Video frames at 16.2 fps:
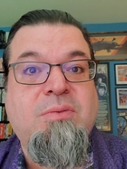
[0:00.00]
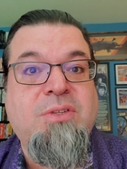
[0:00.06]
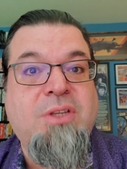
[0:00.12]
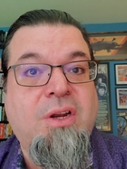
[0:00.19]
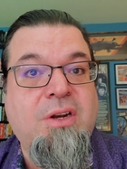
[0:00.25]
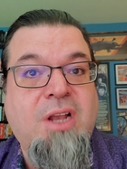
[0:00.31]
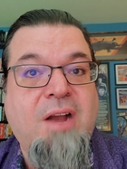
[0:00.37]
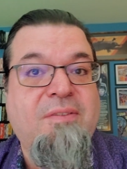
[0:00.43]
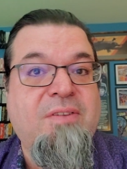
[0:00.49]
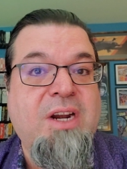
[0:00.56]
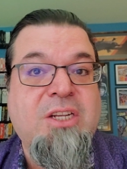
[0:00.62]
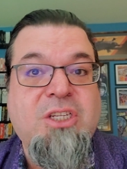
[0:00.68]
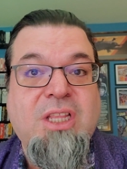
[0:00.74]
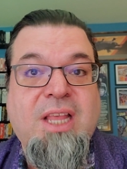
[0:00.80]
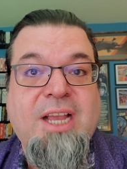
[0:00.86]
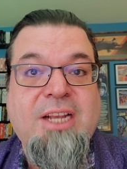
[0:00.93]
It was uncovered
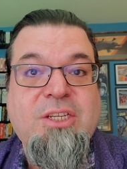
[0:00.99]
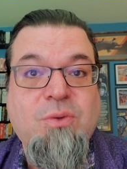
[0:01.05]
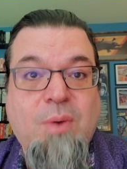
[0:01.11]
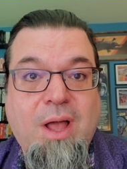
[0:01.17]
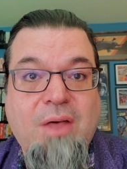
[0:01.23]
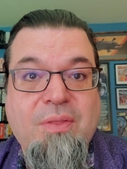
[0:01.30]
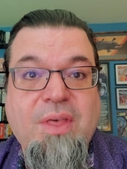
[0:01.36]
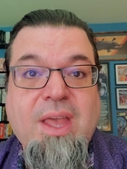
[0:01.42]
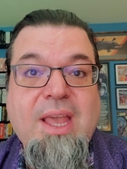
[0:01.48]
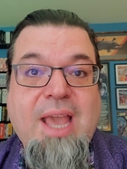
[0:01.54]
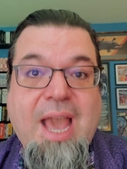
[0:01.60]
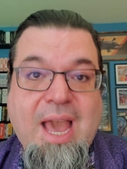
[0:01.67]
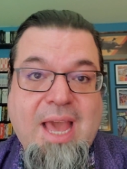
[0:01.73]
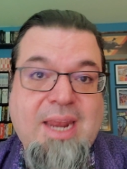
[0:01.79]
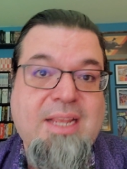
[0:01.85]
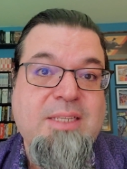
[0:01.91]
on July 12th
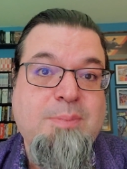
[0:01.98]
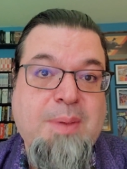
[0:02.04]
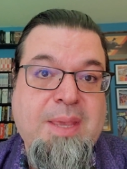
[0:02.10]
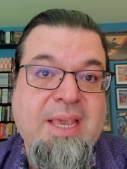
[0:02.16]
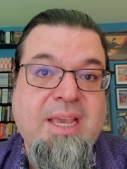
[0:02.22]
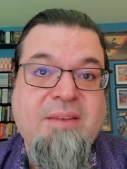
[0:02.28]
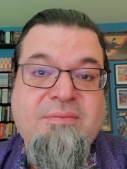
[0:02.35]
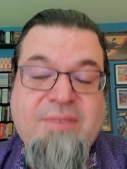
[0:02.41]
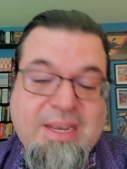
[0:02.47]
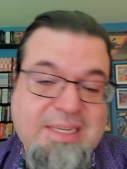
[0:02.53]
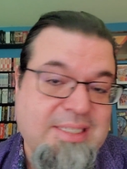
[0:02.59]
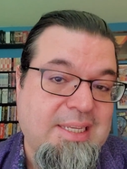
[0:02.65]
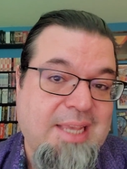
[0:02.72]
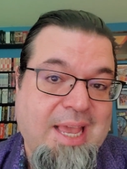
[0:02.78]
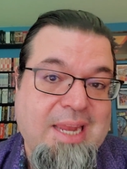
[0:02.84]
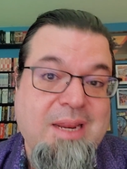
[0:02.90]
and is being
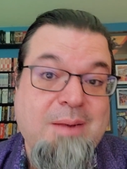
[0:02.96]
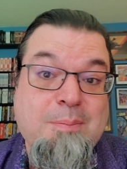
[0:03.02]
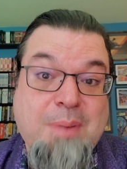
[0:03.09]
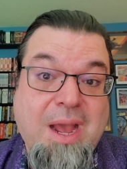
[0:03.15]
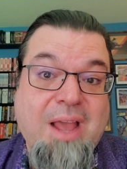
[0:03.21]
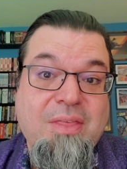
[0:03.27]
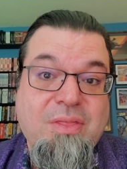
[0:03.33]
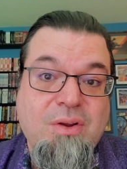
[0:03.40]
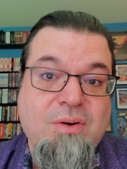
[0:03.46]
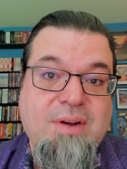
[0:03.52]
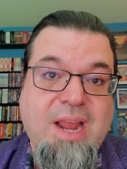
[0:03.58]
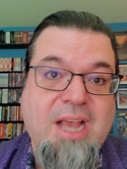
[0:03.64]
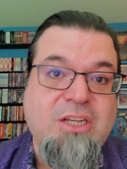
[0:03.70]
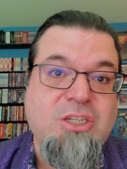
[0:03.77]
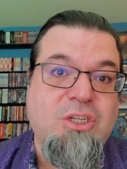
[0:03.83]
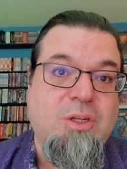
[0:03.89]
investigated by their
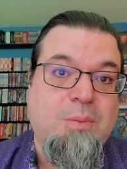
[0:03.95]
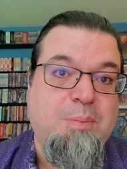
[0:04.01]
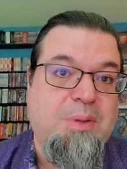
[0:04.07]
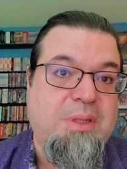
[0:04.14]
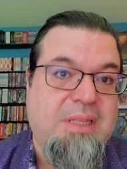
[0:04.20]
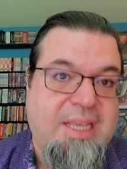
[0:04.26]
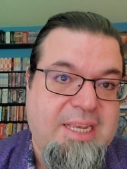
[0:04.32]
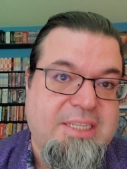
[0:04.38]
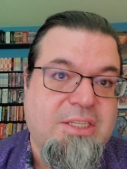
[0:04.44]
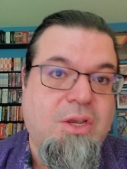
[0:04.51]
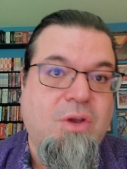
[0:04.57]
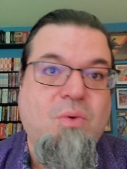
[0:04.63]
national police.